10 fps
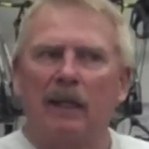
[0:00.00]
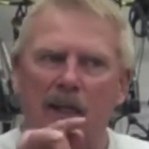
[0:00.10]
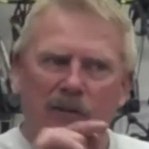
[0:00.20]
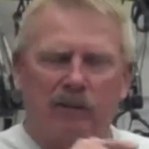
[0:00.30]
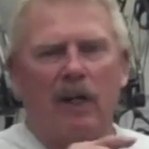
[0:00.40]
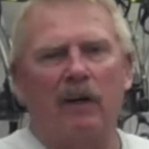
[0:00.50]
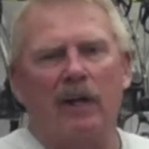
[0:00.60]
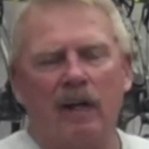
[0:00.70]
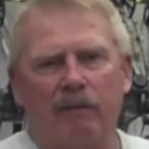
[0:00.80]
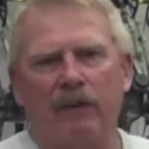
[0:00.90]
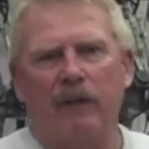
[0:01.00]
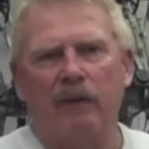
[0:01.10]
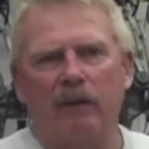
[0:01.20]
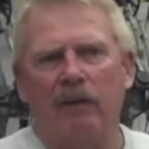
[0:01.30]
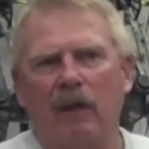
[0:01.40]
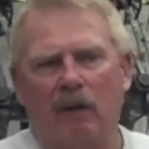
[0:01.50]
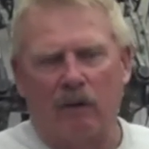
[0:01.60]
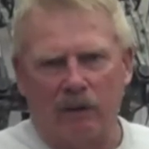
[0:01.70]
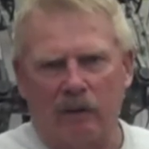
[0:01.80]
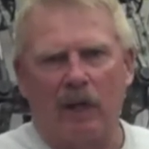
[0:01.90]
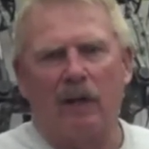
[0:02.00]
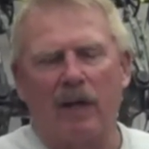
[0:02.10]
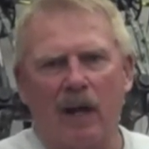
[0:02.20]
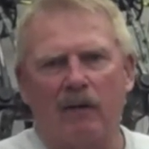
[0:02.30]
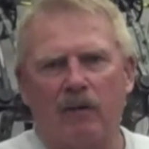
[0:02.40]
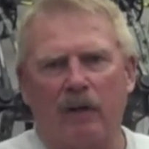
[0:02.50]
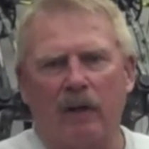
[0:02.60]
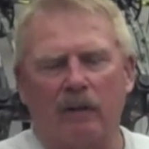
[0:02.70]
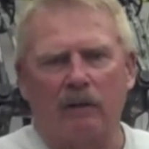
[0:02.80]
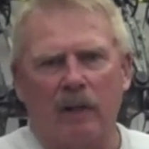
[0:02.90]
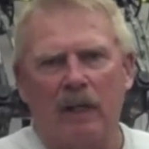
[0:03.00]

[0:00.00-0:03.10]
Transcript: and staring at a feeder or staring at a trail.